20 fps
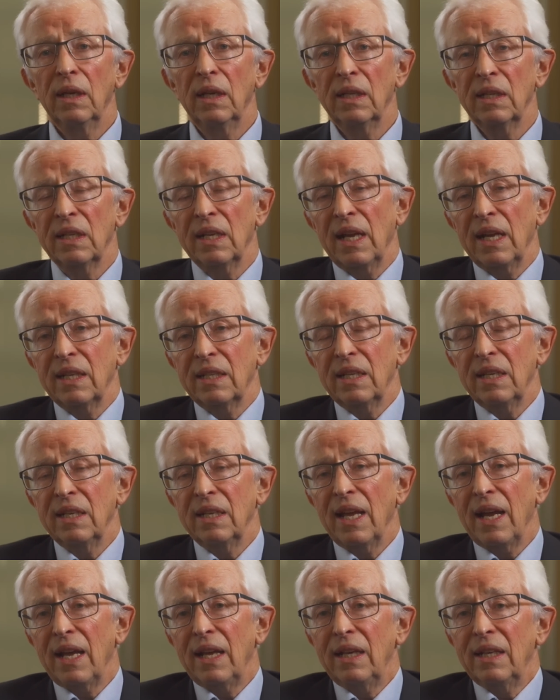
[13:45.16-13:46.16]
in the
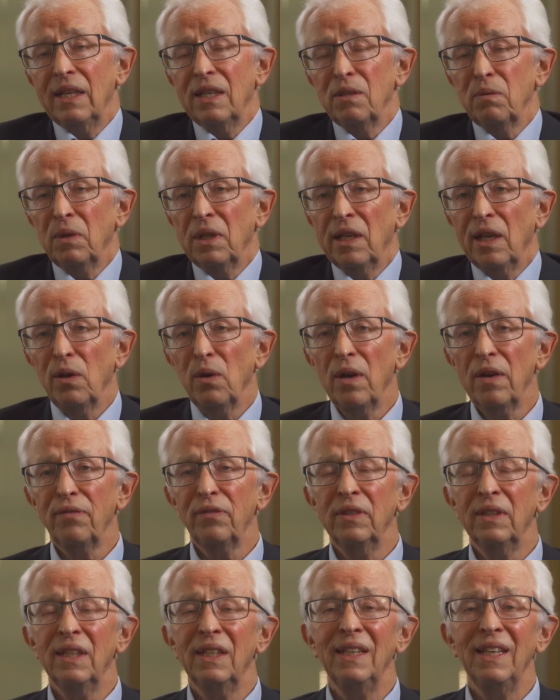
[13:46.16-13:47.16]
1990s when they
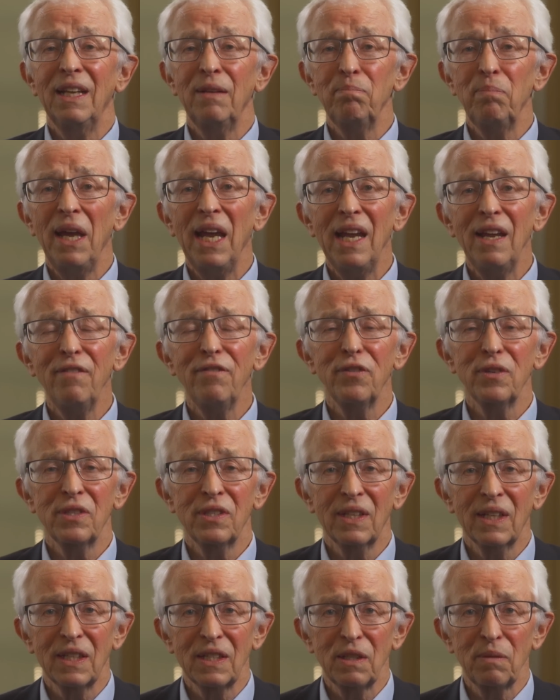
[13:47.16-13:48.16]
often didn't get paid for
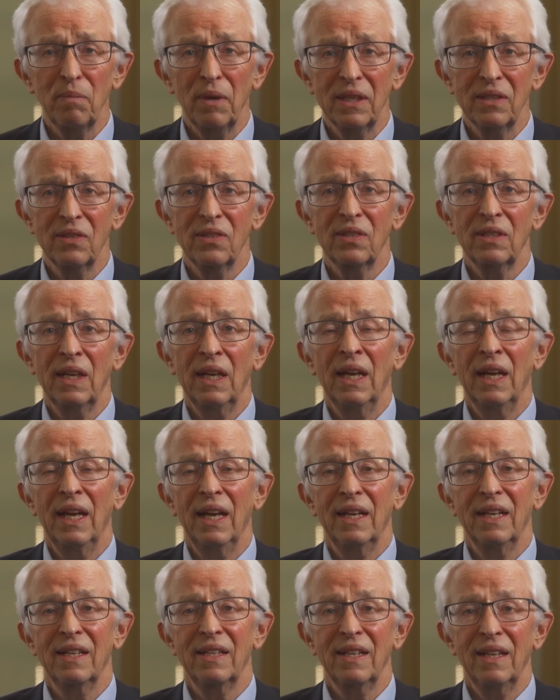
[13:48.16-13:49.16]
six months uh,
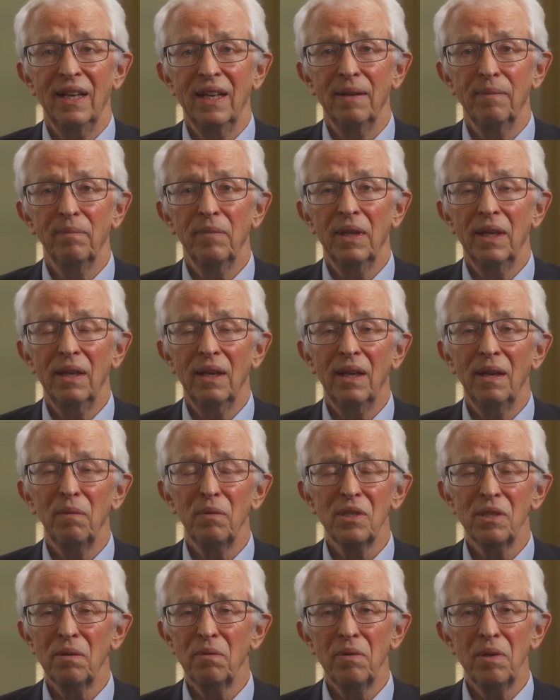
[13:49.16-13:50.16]
at a time. It,
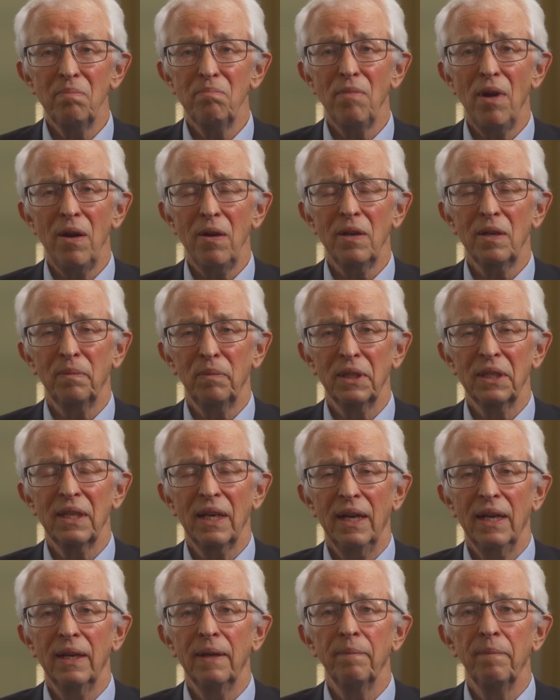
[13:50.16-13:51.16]
it was a remarkable
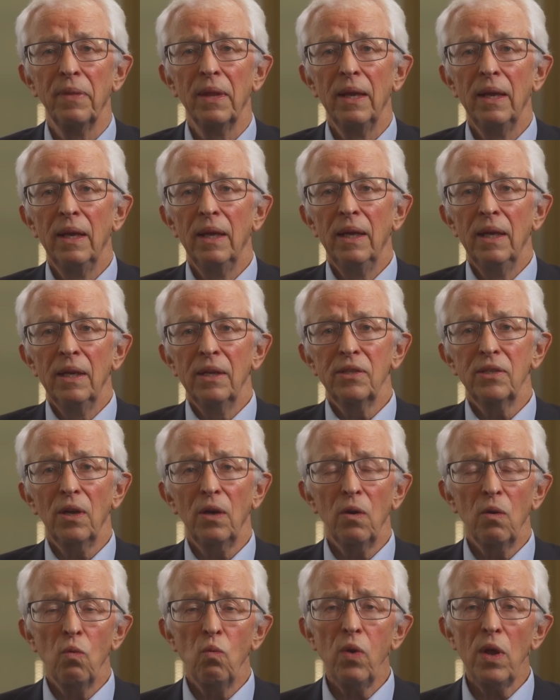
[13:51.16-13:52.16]
time.
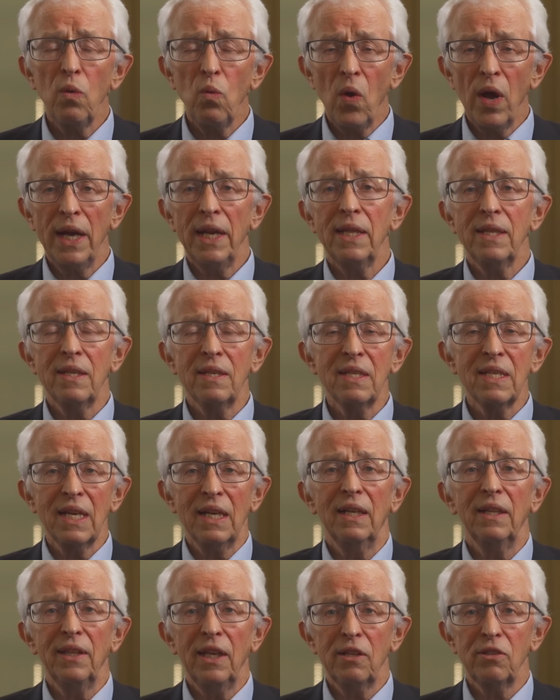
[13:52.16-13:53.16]
So we wanted to
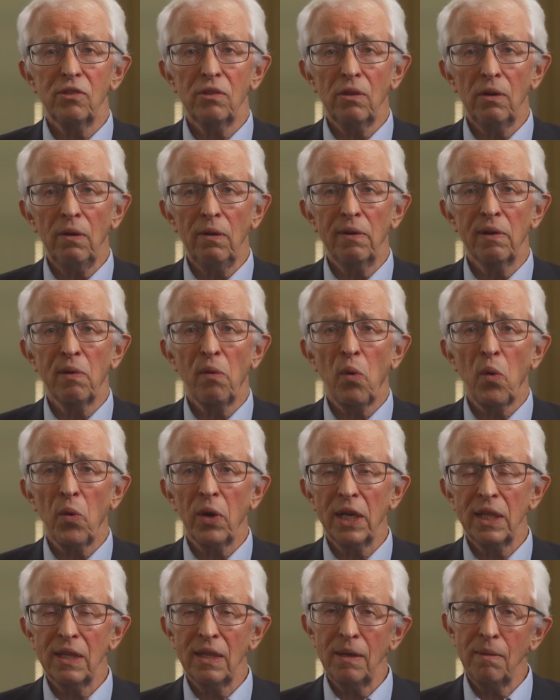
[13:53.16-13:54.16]
tell that story. We
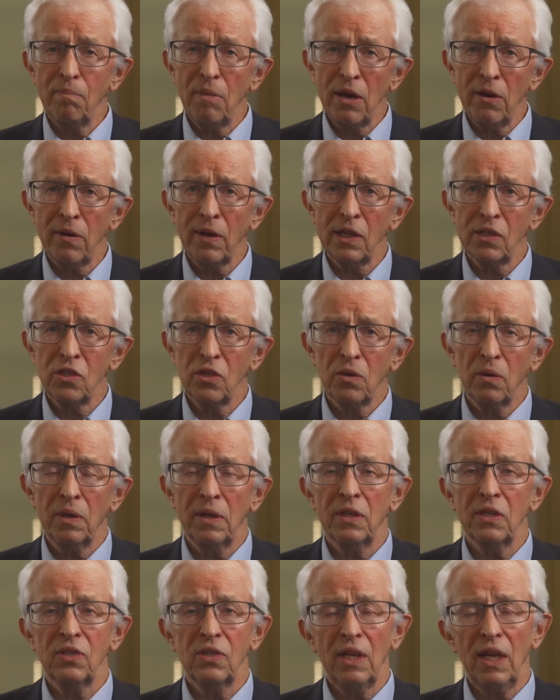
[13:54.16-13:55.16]
wanted the Americans to
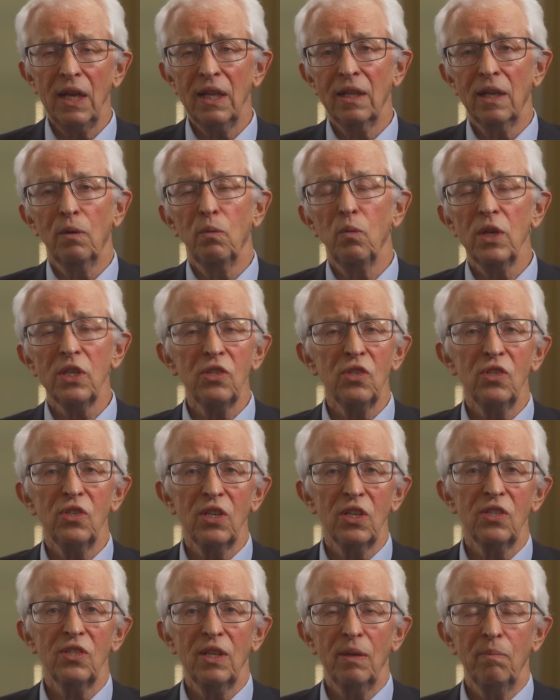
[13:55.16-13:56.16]
understand it wasn't
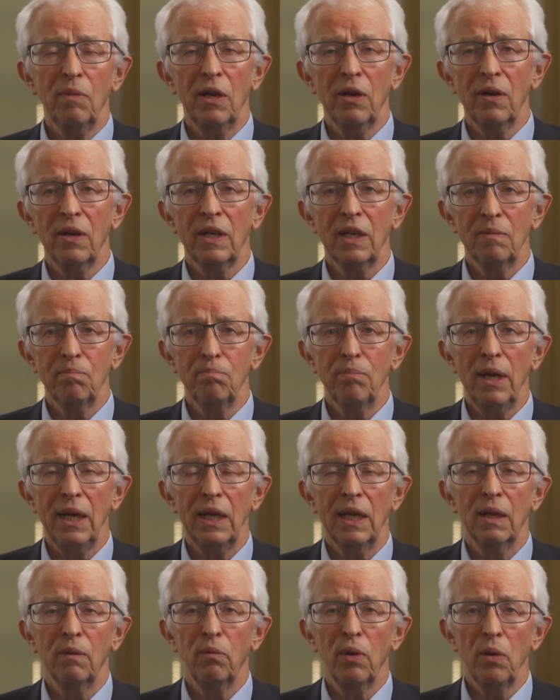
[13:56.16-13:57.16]
just American
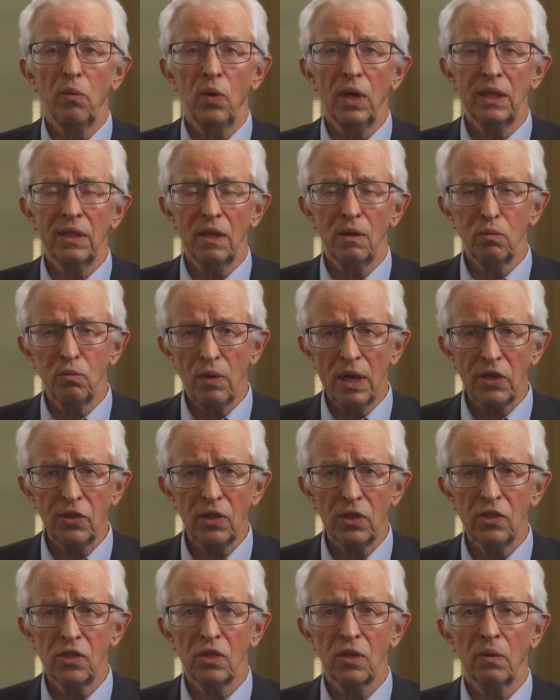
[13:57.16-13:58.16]
money. We want the
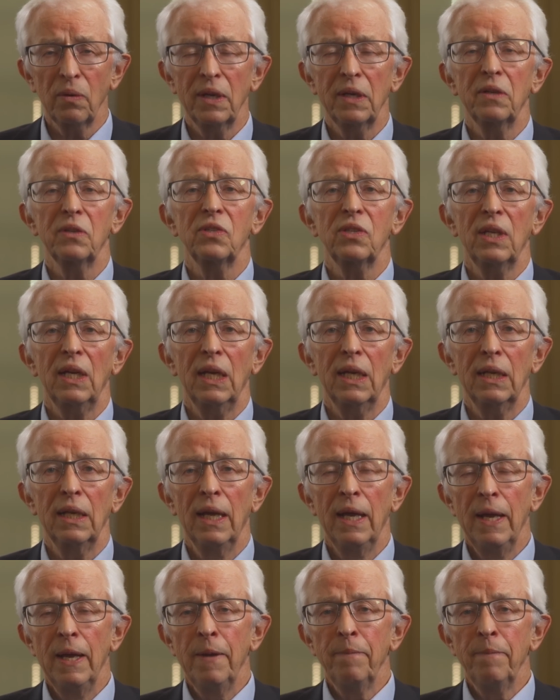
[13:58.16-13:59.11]
Russians to understand